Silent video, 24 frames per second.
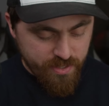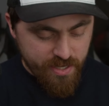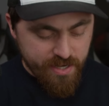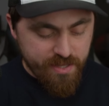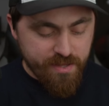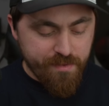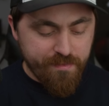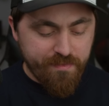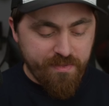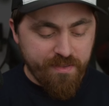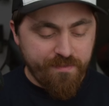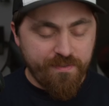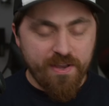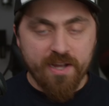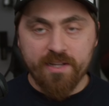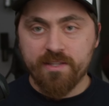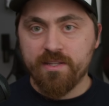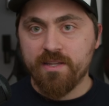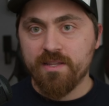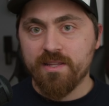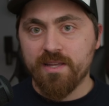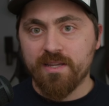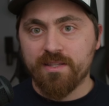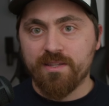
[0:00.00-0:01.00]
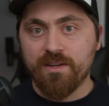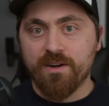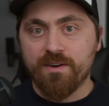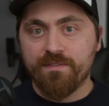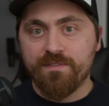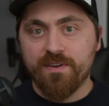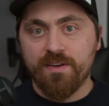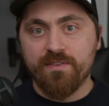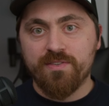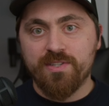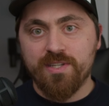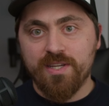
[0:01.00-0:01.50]
And the fact that like the
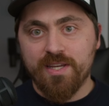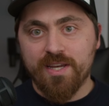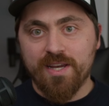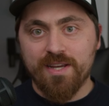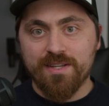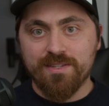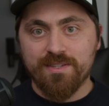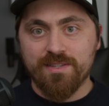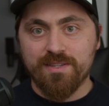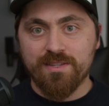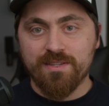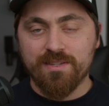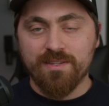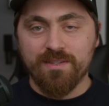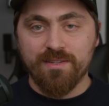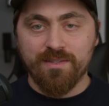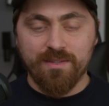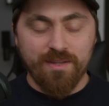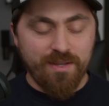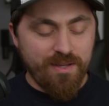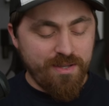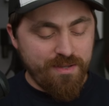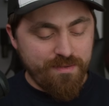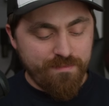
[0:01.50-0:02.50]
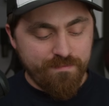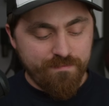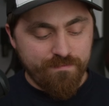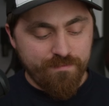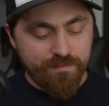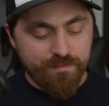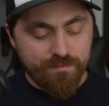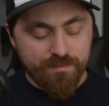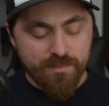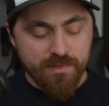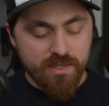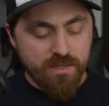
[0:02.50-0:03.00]
R5C has the
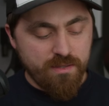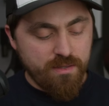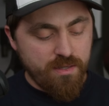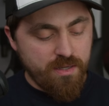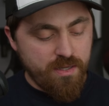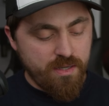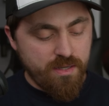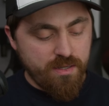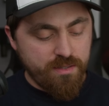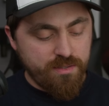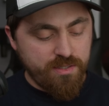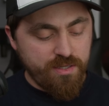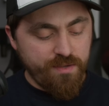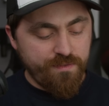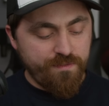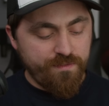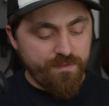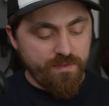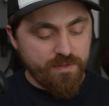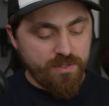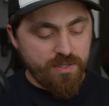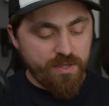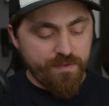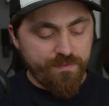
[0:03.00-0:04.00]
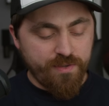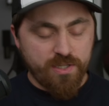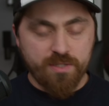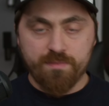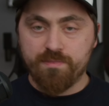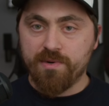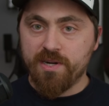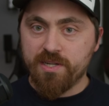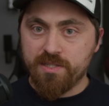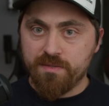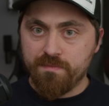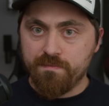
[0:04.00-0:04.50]
CF
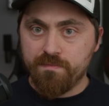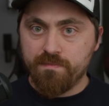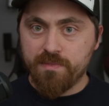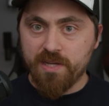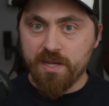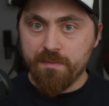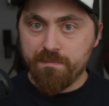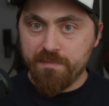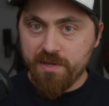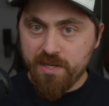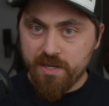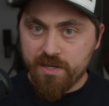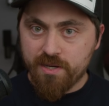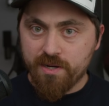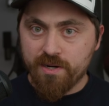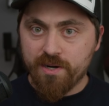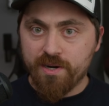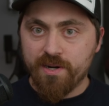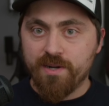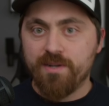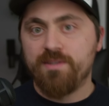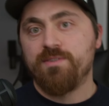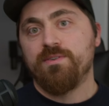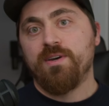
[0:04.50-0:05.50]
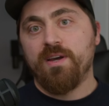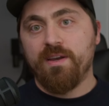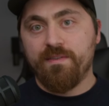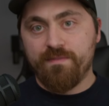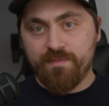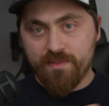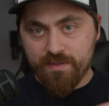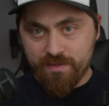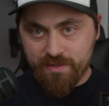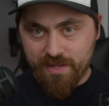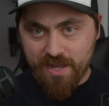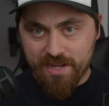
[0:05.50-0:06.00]
Express Type B card, so I
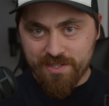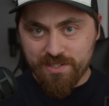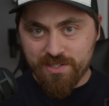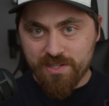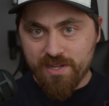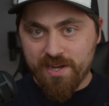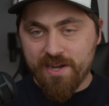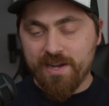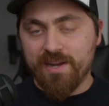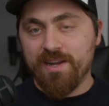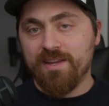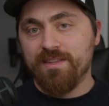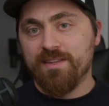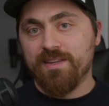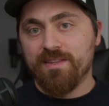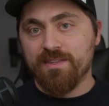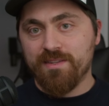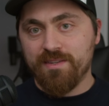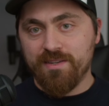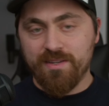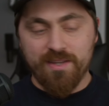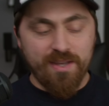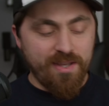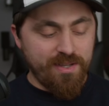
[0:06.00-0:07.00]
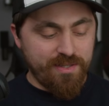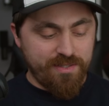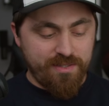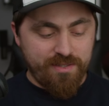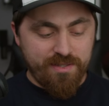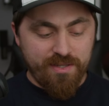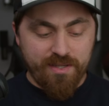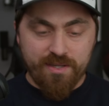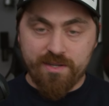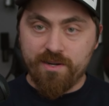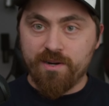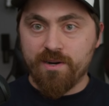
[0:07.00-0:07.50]
have that slot, and then the
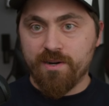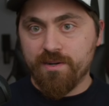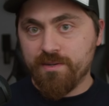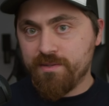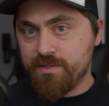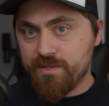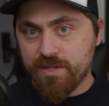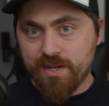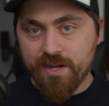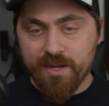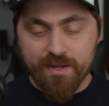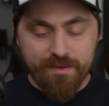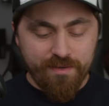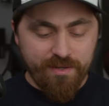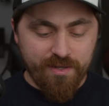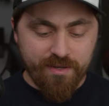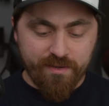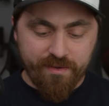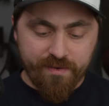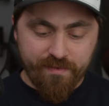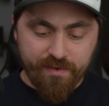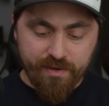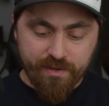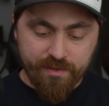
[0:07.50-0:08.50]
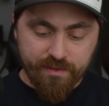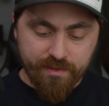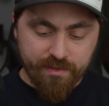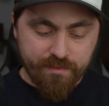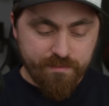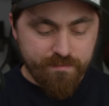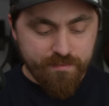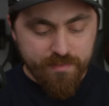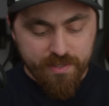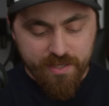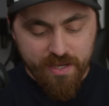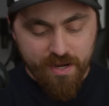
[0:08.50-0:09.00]
SD card slot. You know, every other
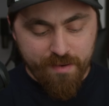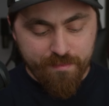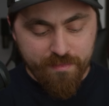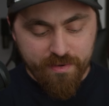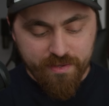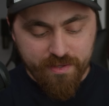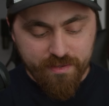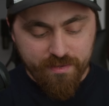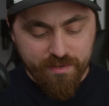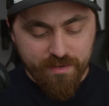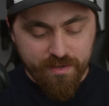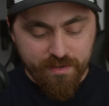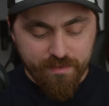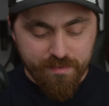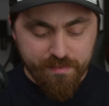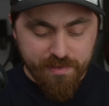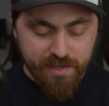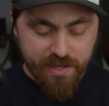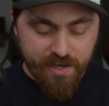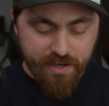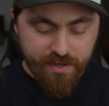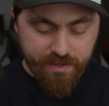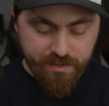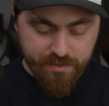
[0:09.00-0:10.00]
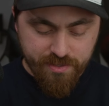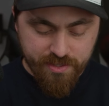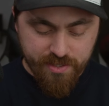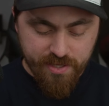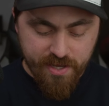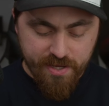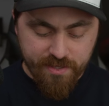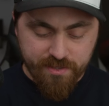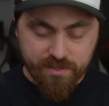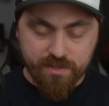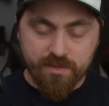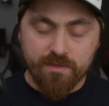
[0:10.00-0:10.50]
camera that on the planet uses
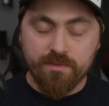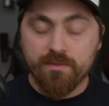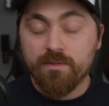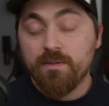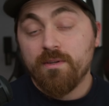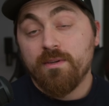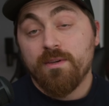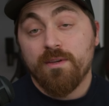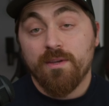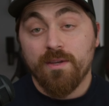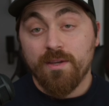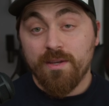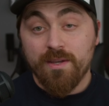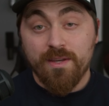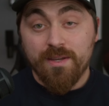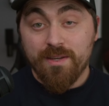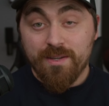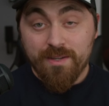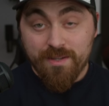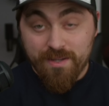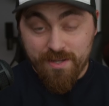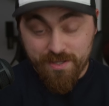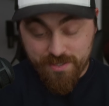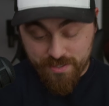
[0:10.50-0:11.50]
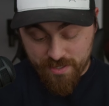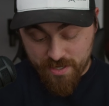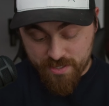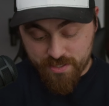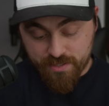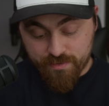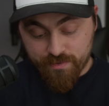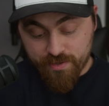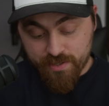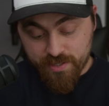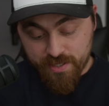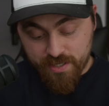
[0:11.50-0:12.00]
that. So
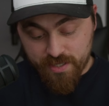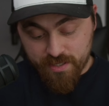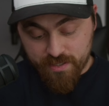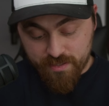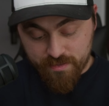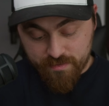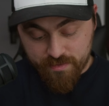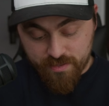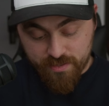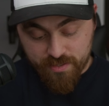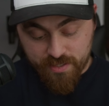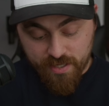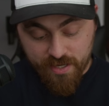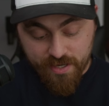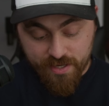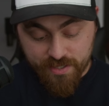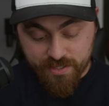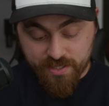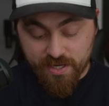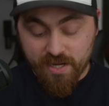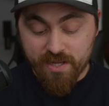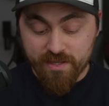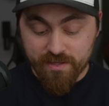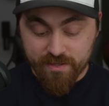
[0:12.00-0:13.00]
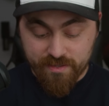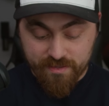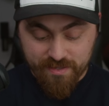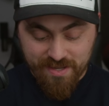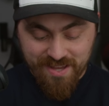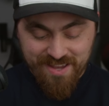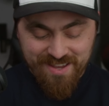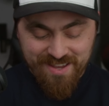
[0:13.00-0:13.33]
it's really kind of solid,